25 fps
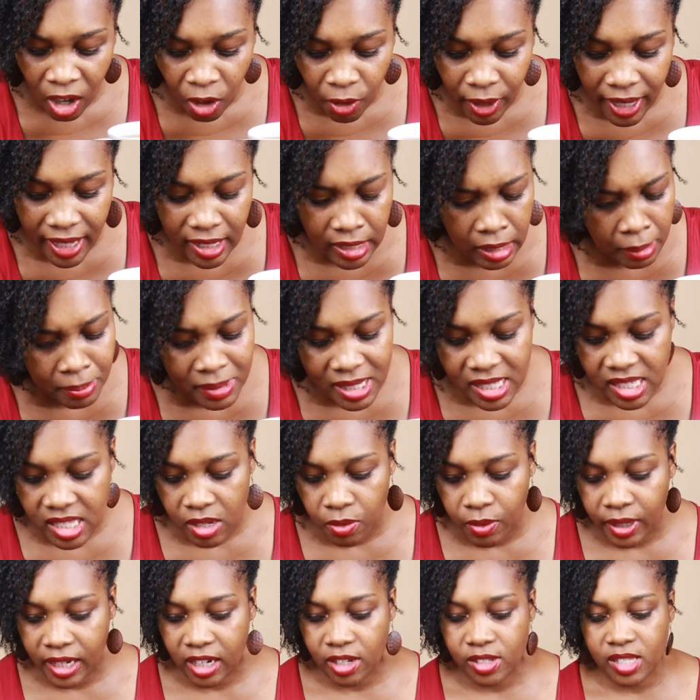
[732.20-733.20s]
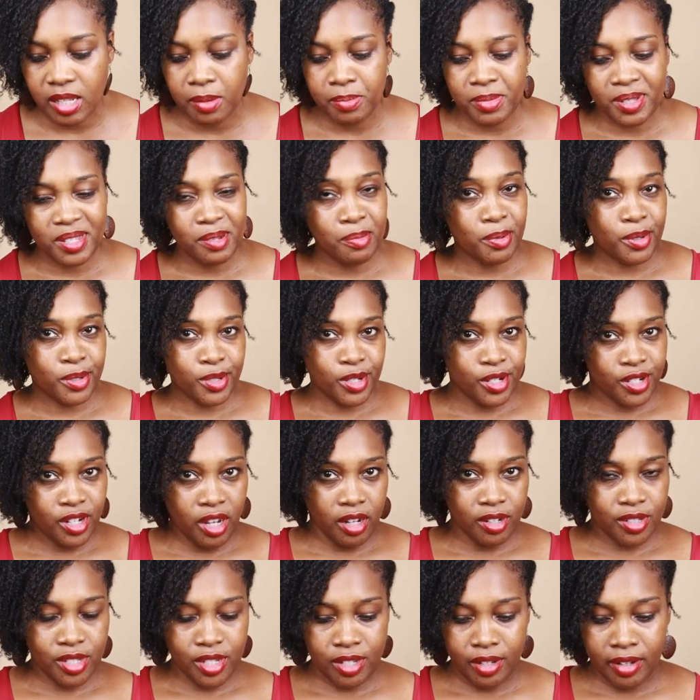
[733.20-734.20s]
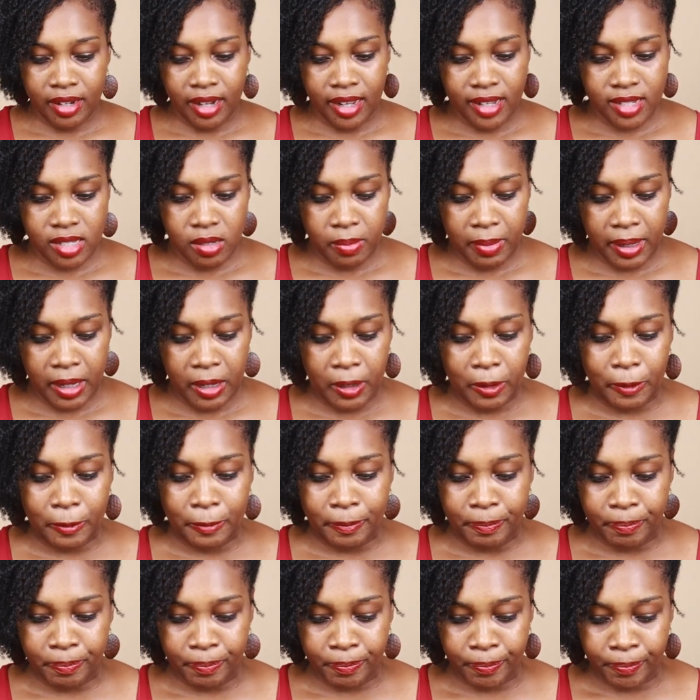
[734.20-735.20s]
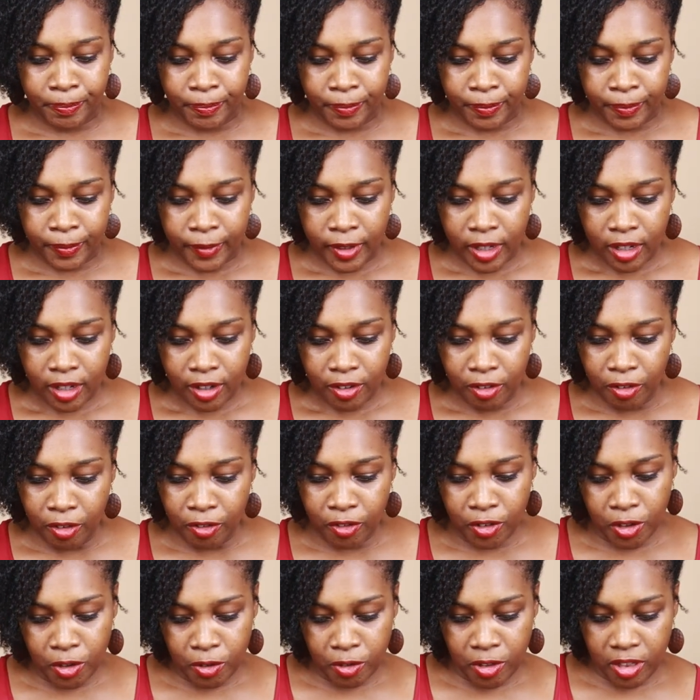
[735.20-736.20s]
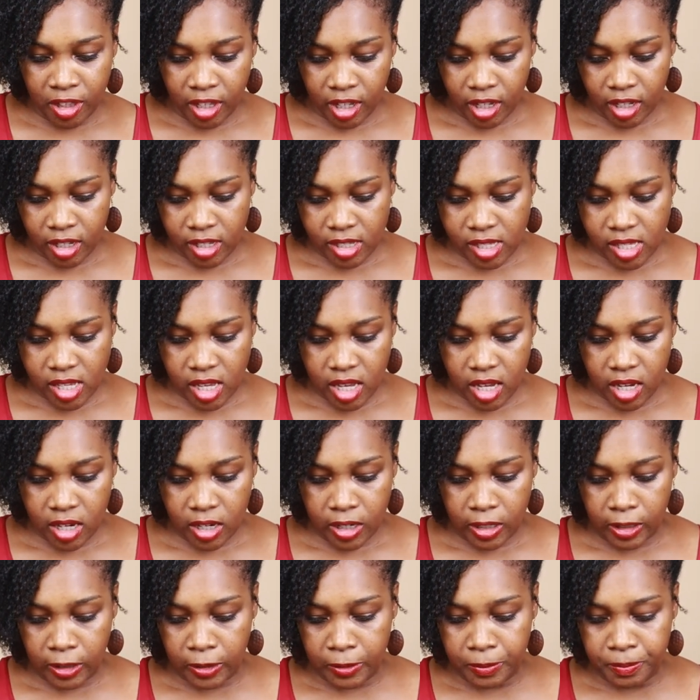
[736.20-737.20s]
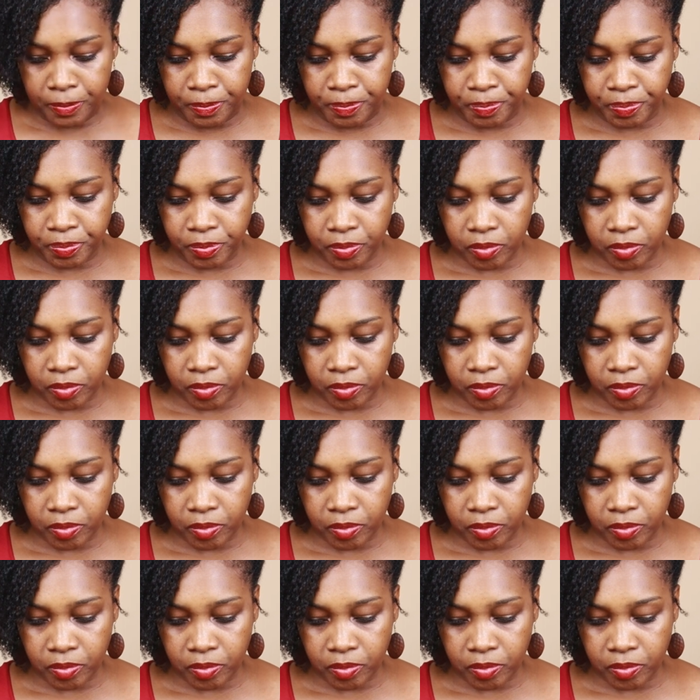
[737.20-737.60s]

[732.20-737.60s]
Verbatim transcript: Okay, let me see what else I'm supposed to talk to you guys about. A few things here.